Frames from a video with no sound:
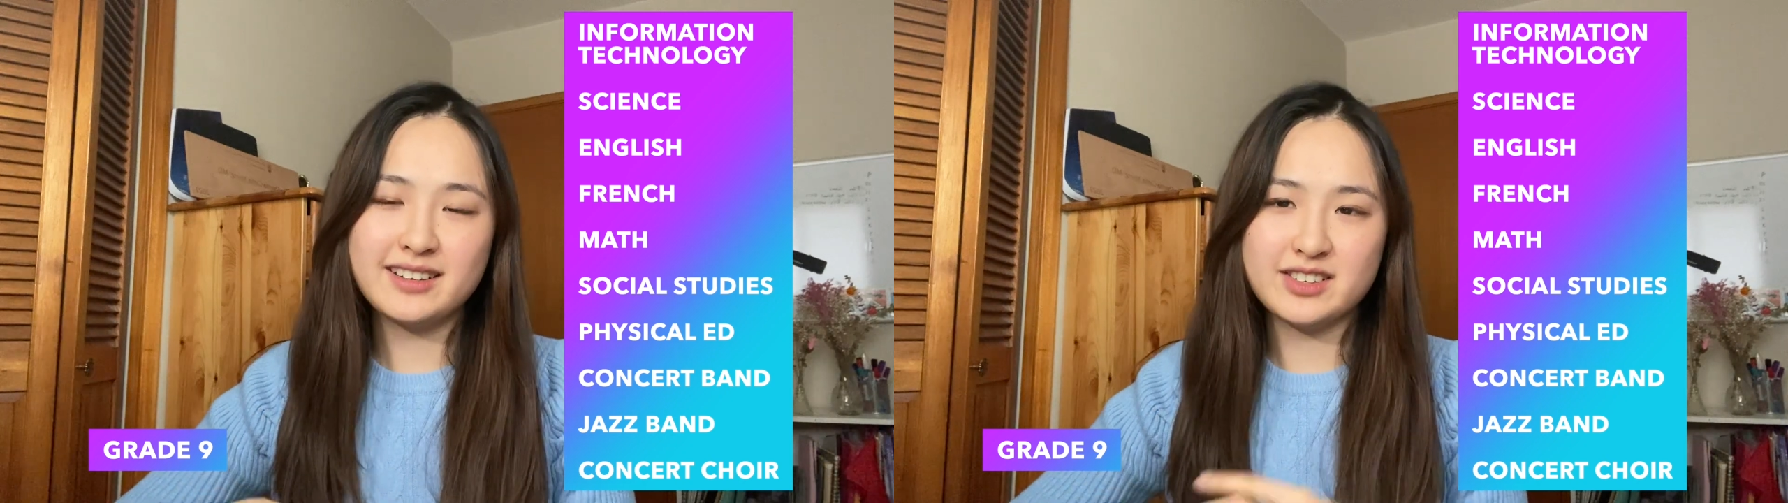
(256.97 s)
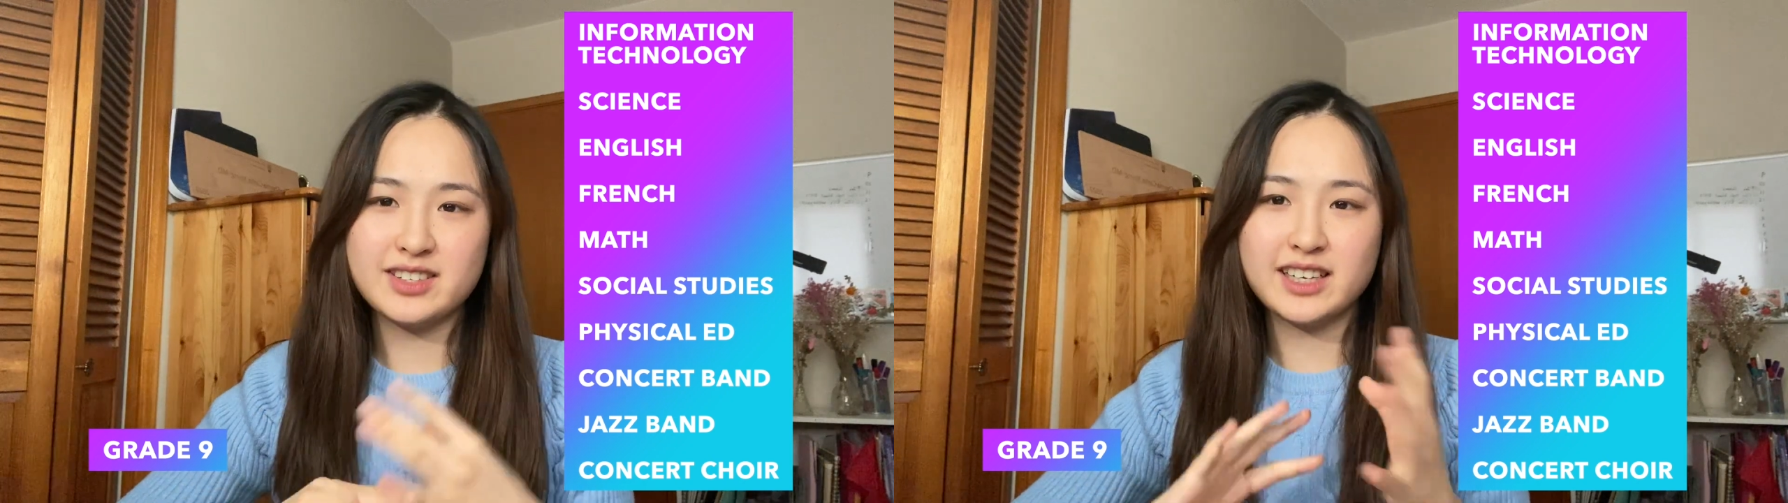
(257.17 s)

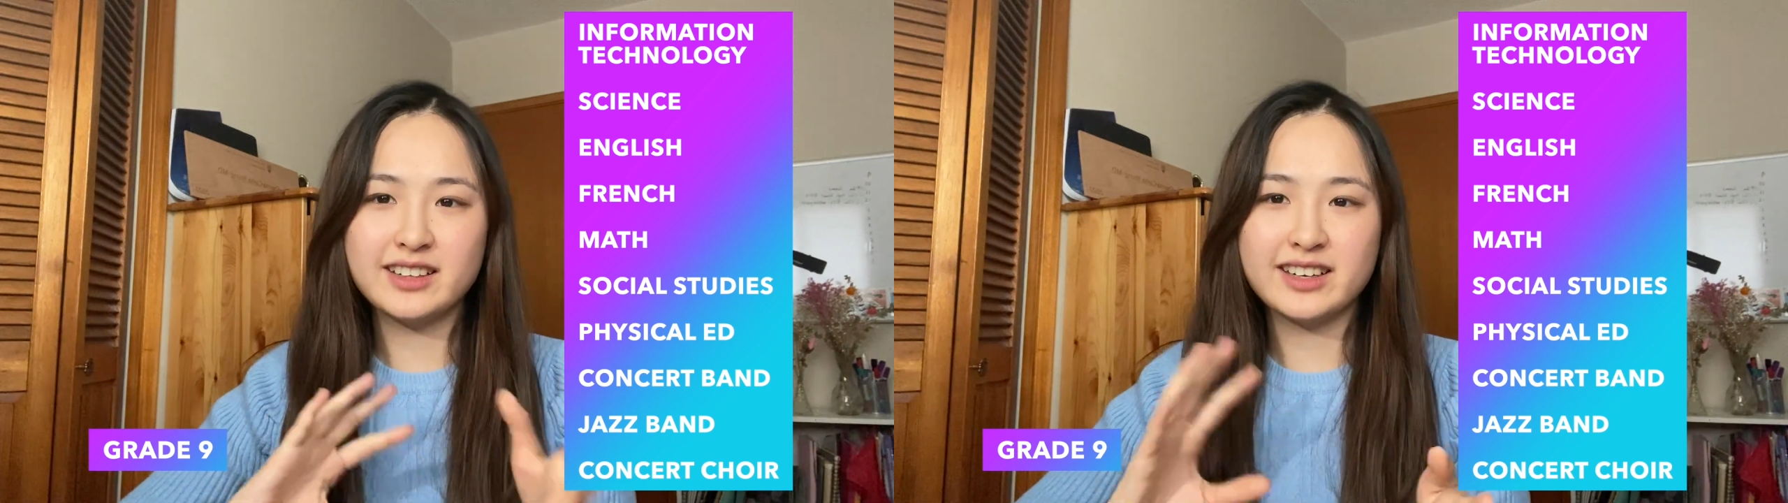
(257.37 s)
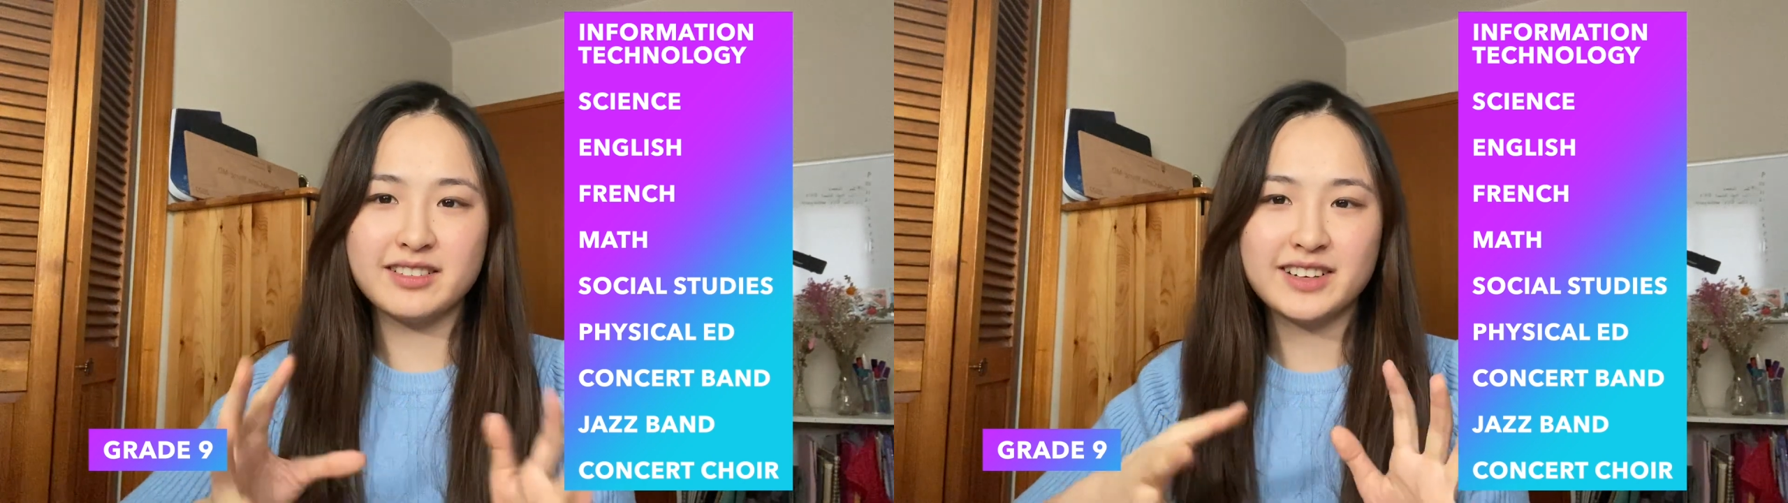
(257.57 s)
It's like a
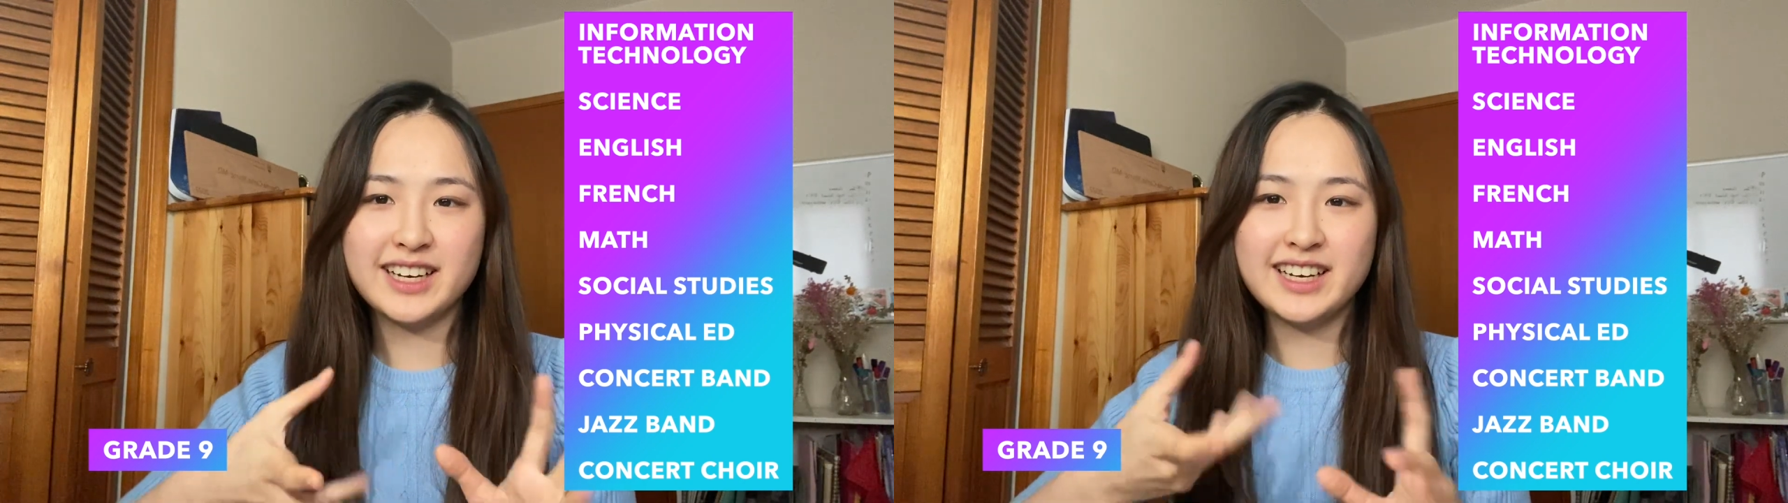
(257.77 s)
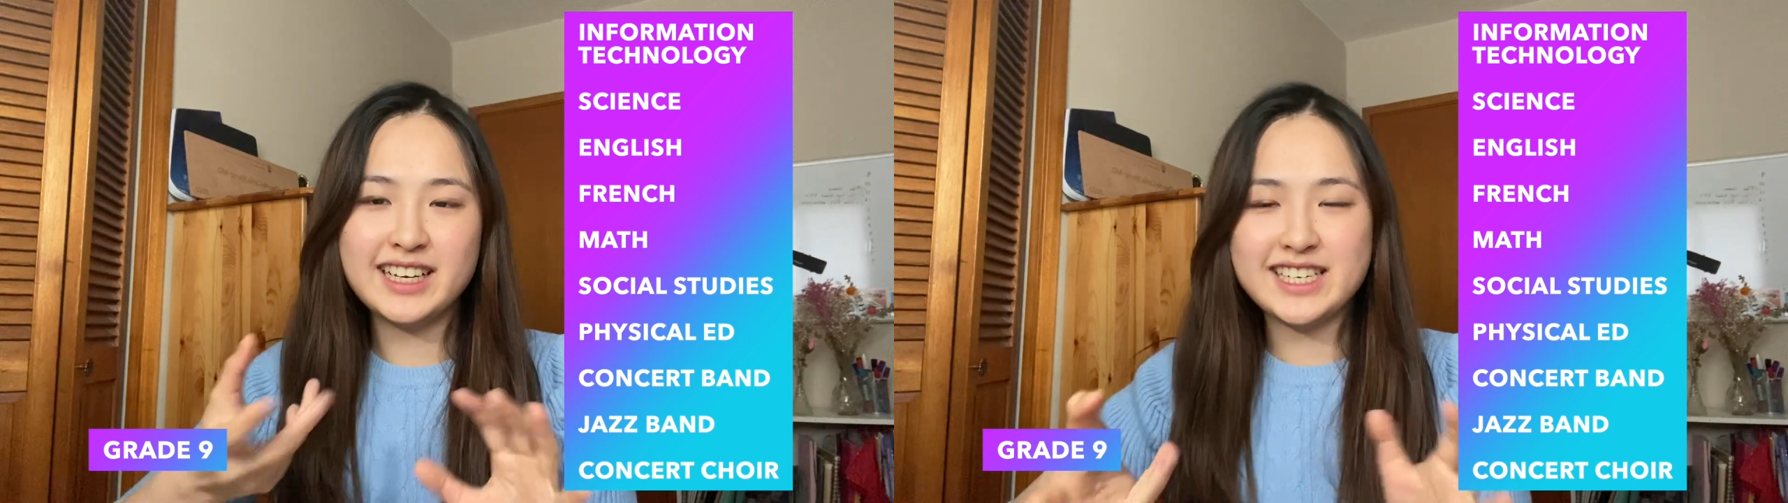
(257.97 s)
lot of
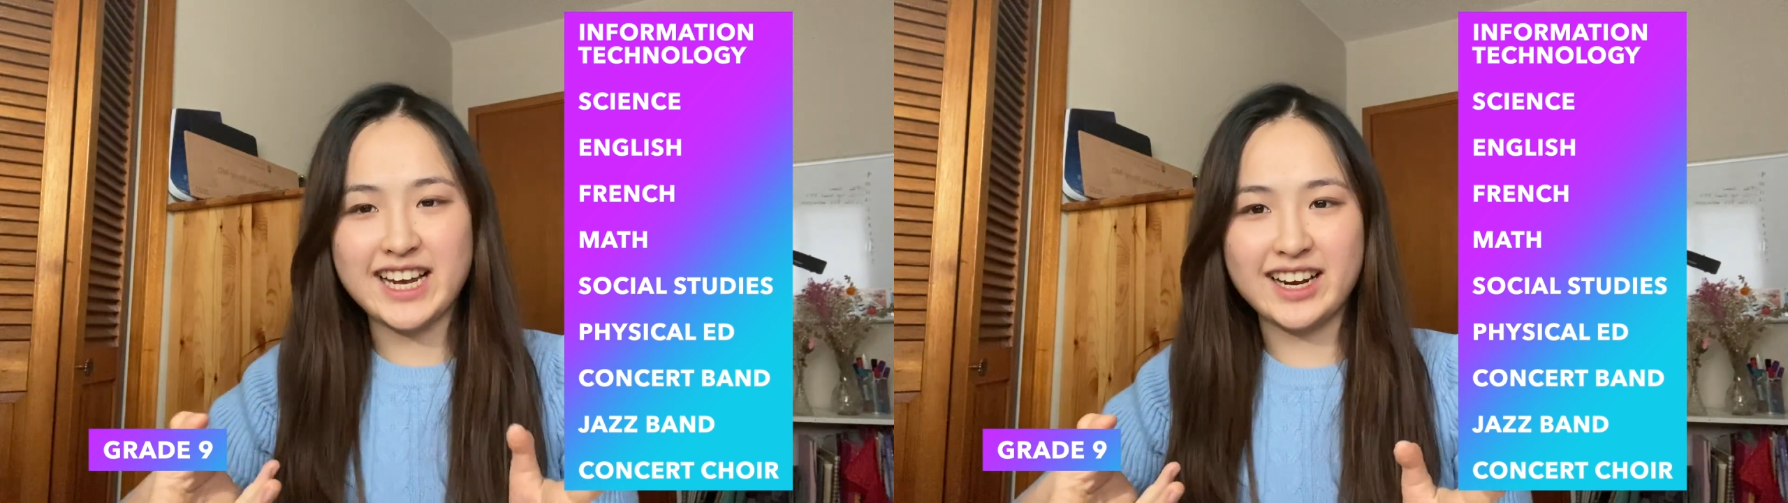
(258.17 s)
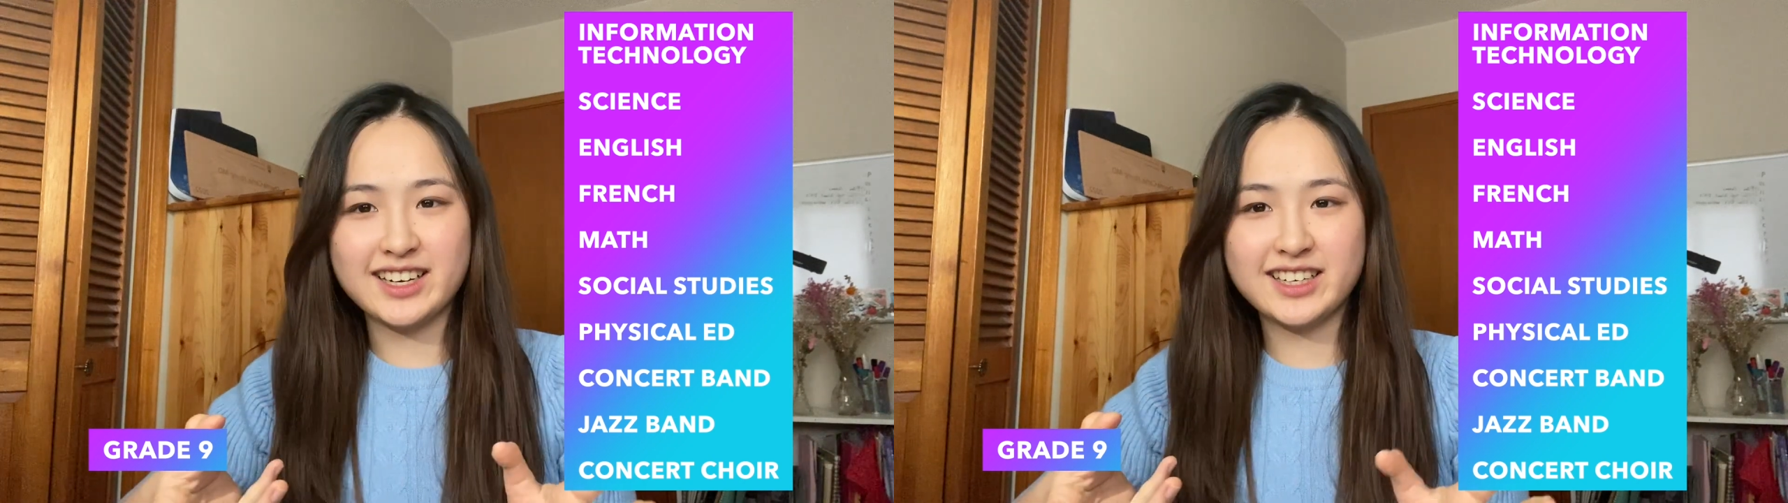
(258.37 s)
tech